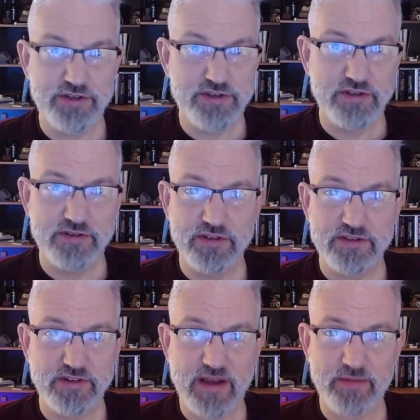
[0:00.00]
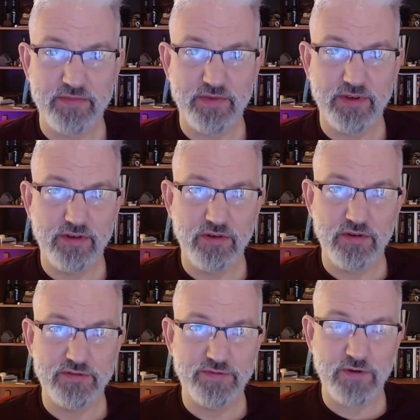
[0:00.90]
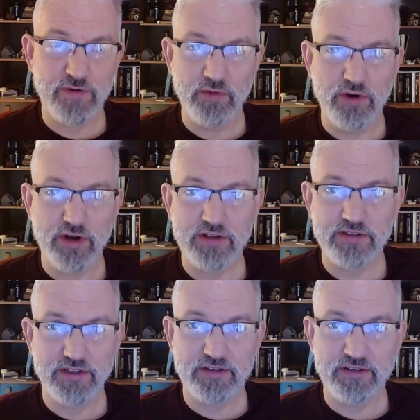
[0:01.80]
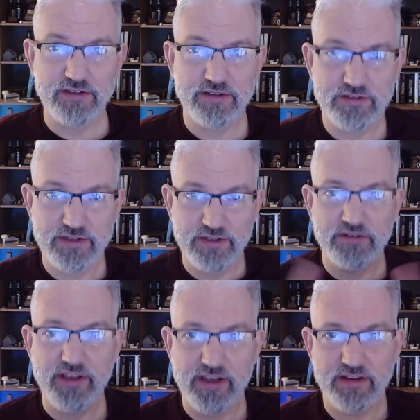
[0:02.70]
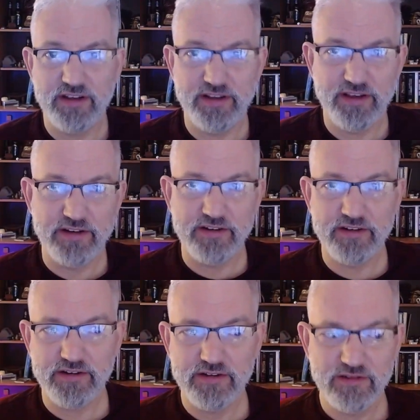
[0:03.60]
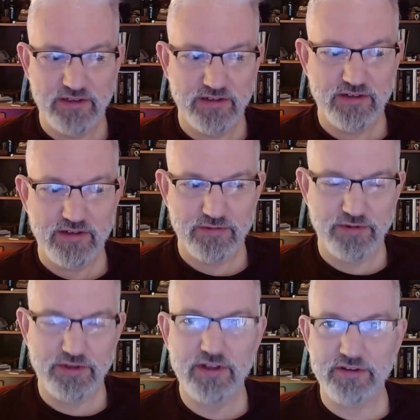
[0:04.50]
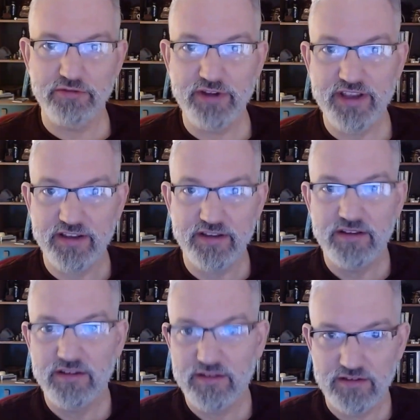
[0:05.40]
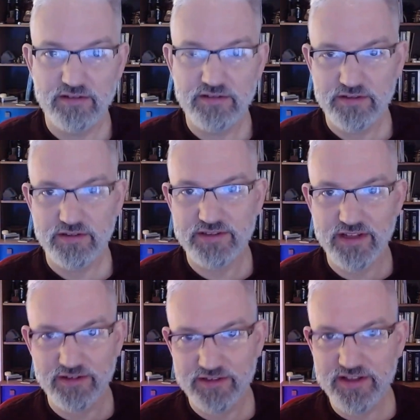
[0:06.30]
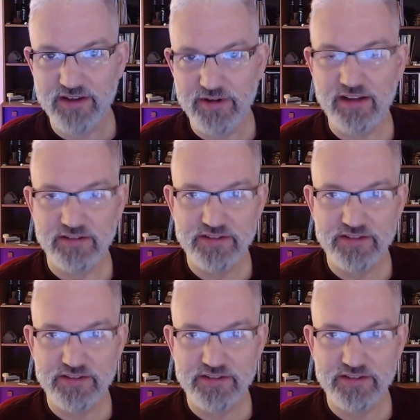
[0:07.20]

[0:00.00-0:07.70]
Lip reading: just use your old formwork to create an inner, we'll call it a ring. It's not round.